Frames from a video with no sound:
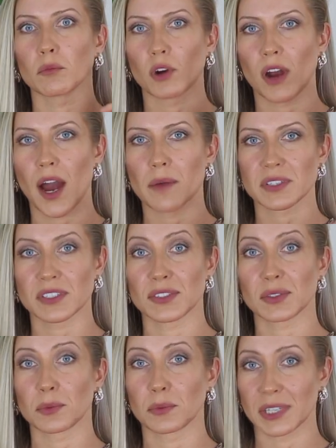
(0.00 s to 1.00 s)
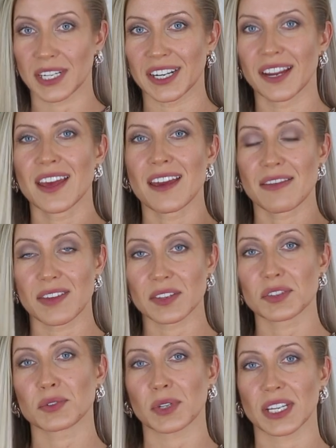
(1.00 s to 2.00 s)
more option to wear
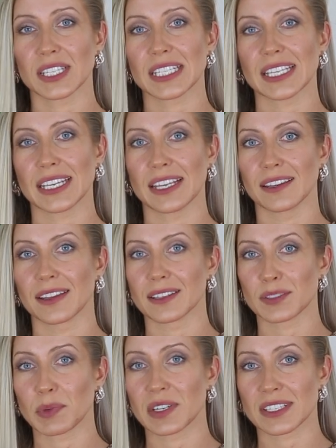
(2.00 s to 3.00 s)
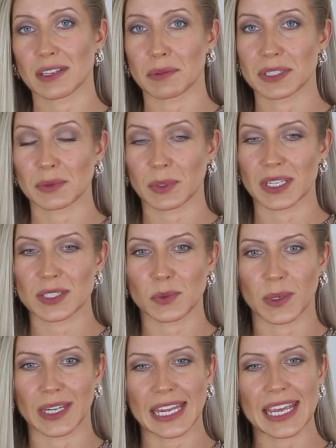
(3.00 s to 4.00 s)
this trend in spring summer
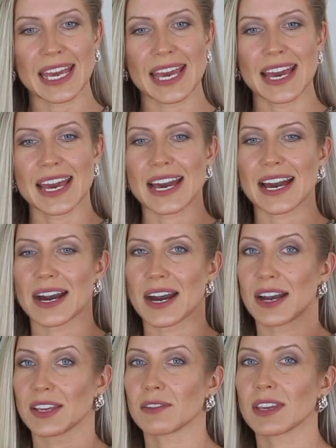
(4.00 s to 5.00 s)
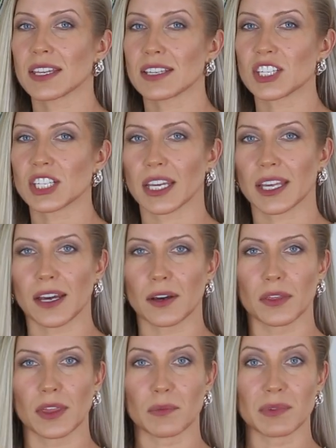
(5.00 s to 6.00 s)
2020. You can check
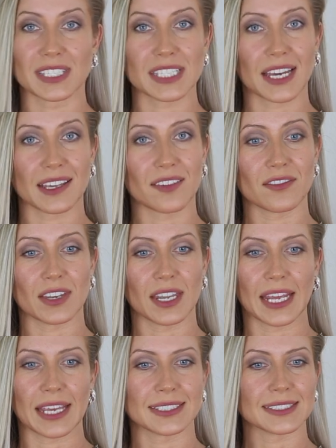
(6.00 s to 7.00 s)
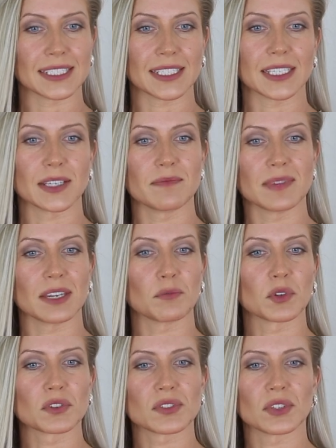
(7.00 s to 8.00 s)
out the Bottega Veneta
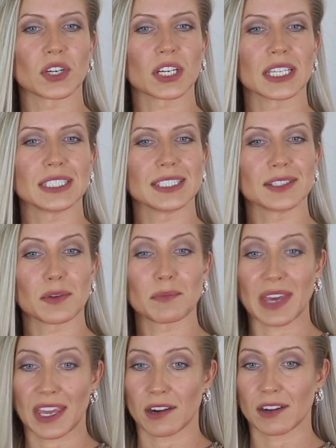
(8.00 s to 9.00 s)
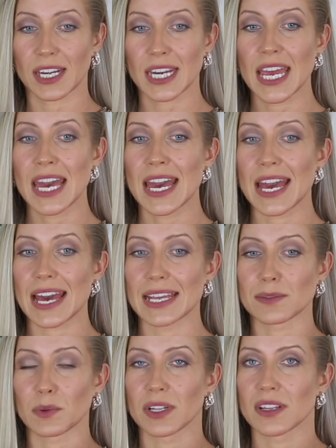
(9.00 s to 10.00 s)
Minimals Dark Indigo pairing,
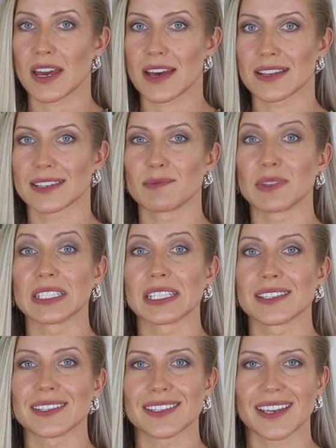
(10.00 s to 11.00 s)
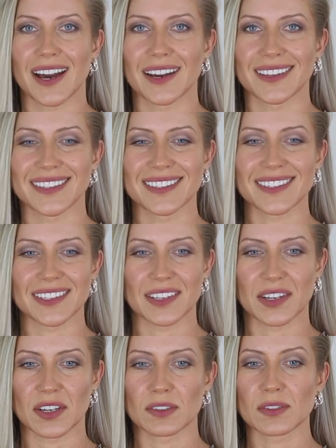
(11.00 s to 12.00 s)
as well as
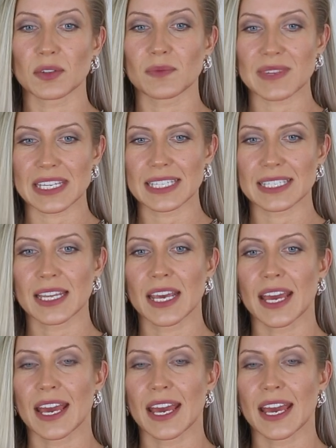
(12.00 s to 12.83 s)
Balenciaga's two-piece.